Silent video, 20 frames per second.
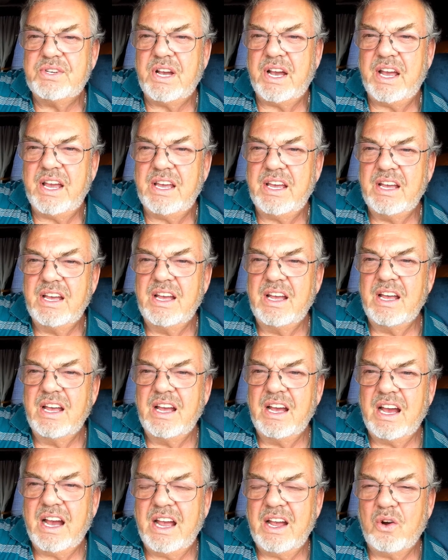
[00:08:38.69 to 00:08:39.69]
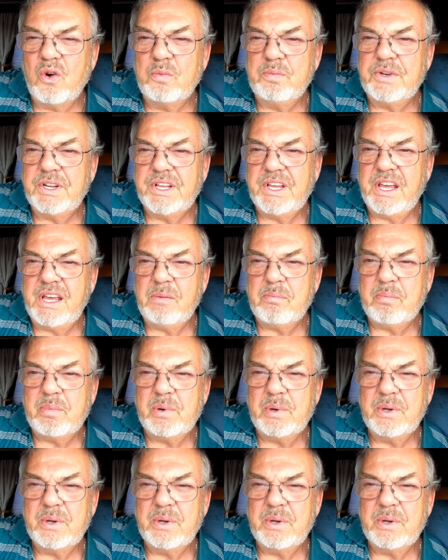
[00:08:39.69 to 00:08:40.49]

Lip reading: I hope to keep